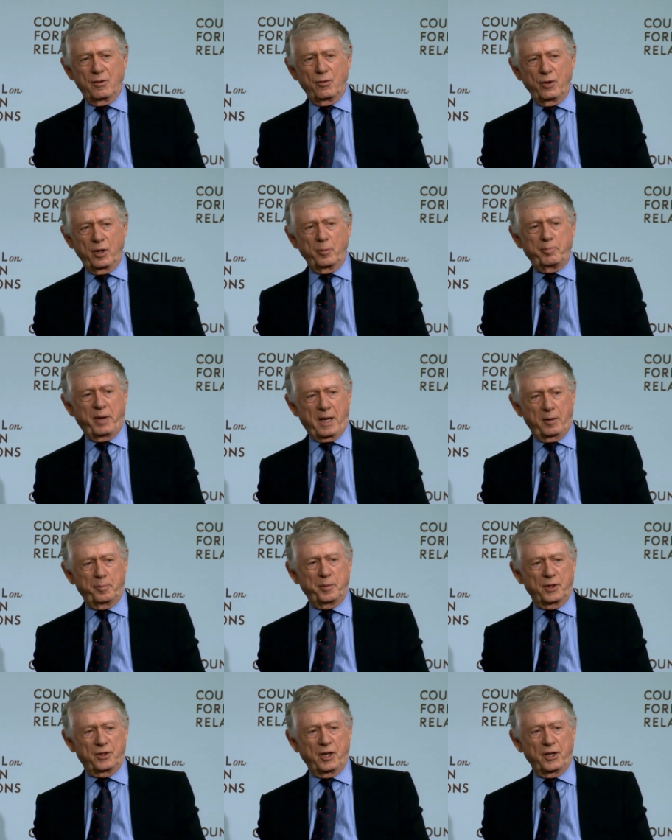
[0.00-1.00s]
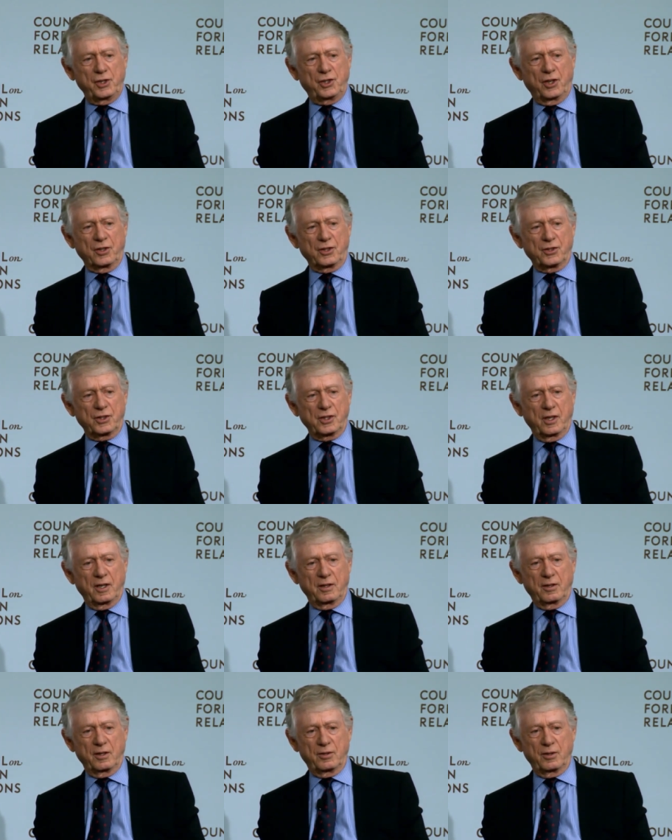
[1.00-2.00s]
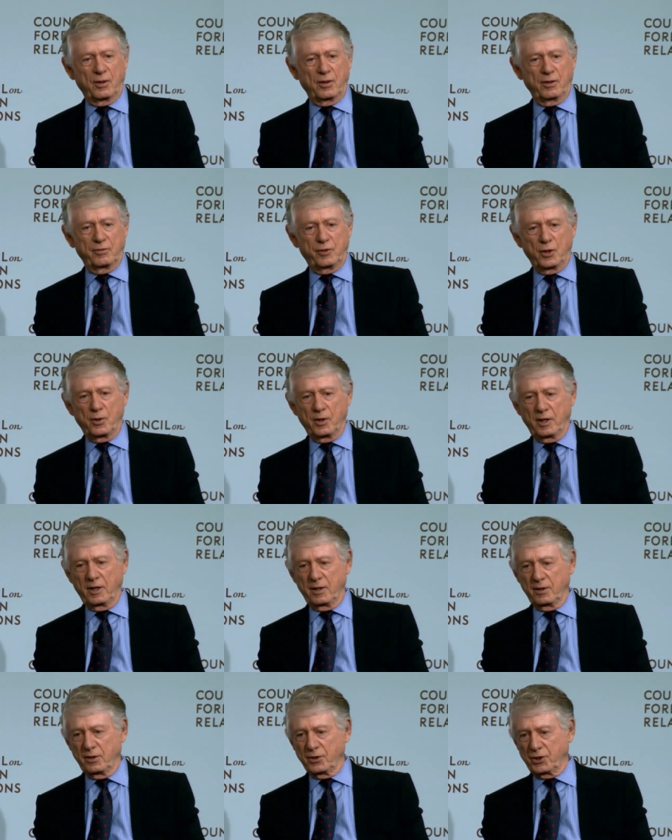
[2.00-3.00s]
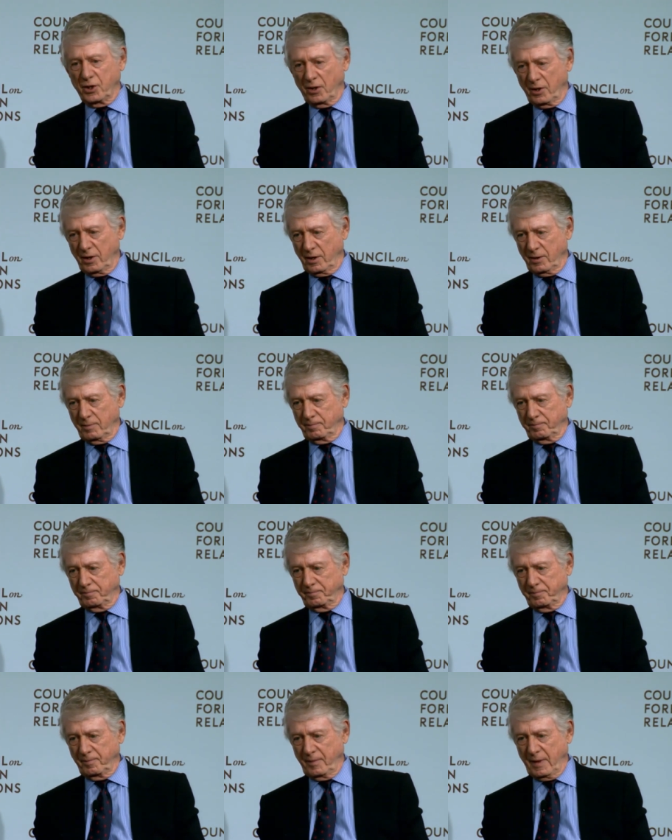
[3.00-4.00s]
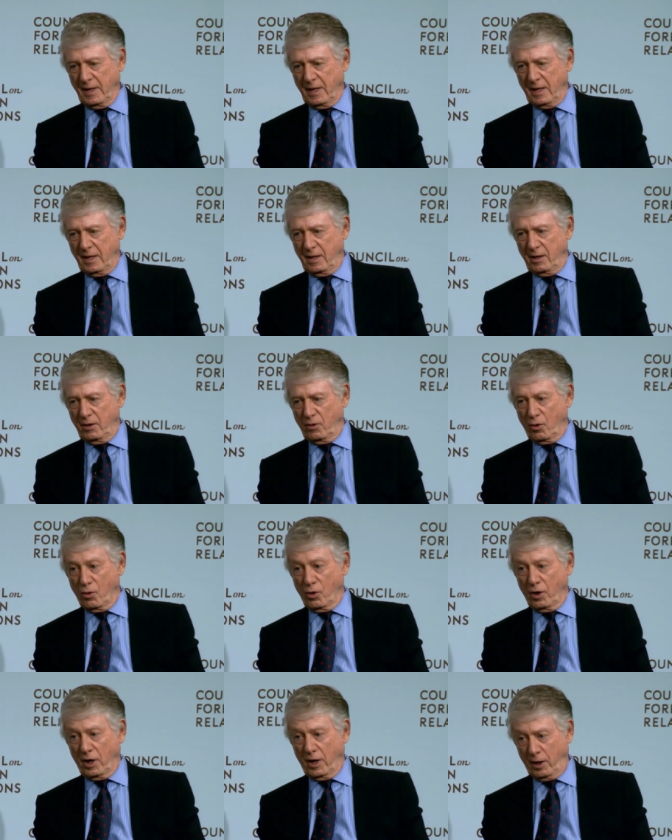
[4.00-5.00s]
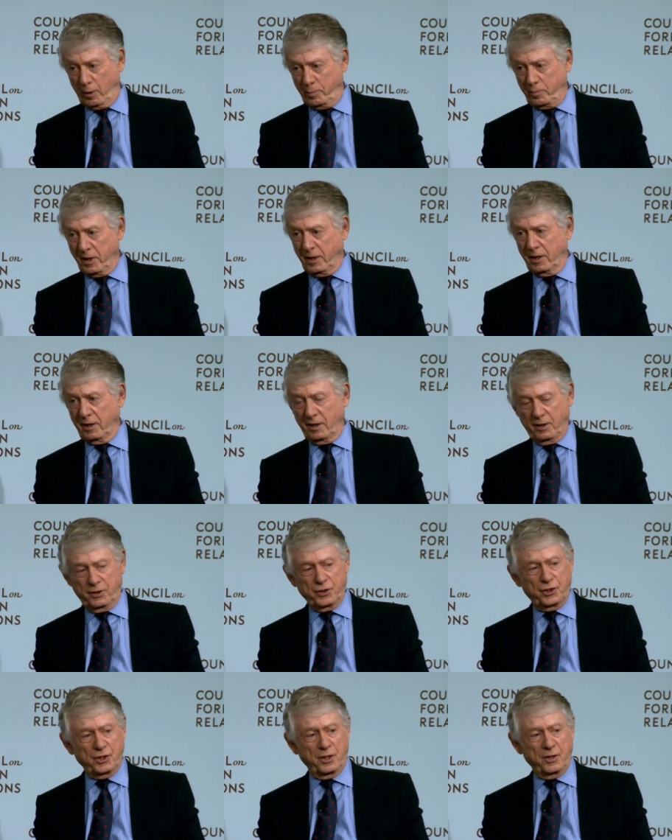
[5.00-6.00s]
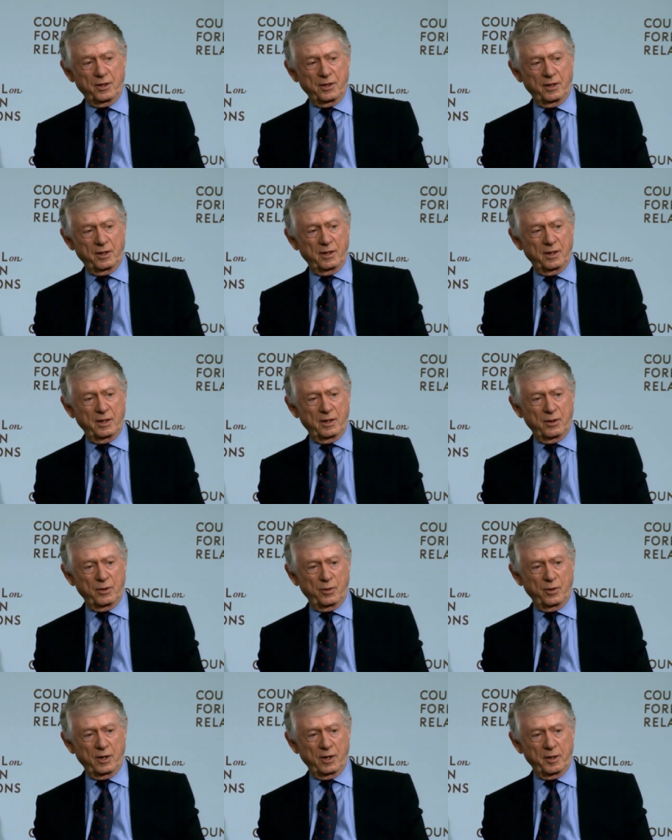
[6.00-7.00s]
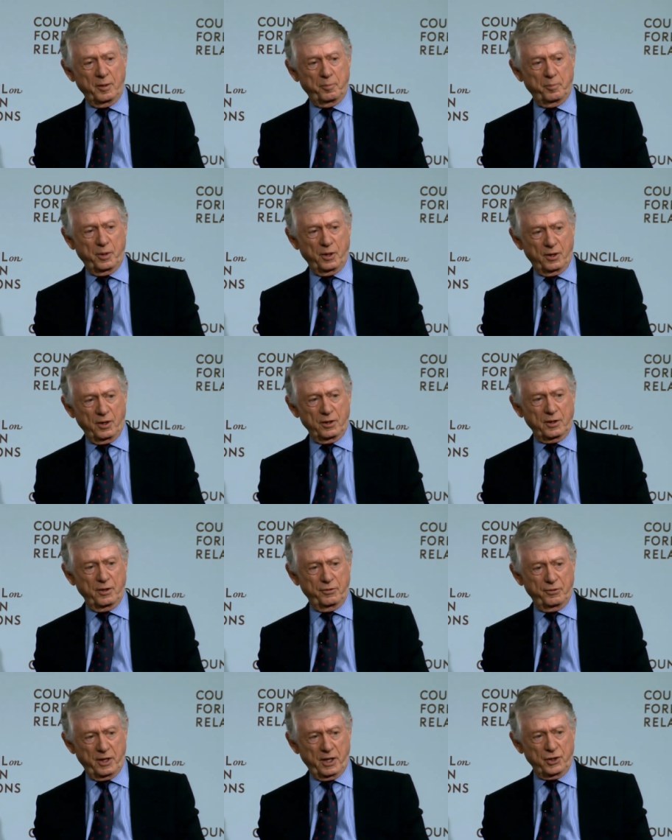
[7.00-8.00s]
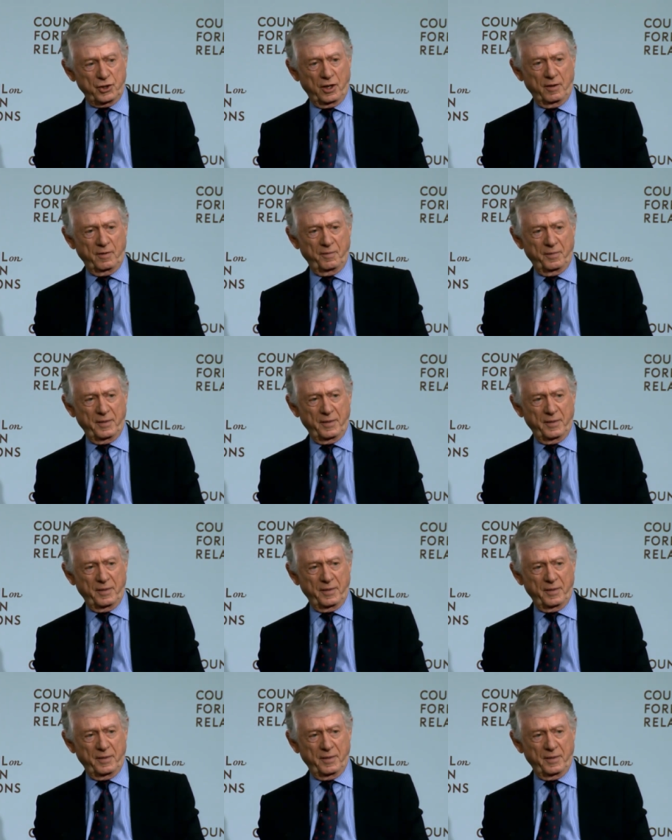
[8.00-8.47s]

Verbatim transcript: real palpitations at the thought of going into Syria or helping in Syria in a really productive fashion.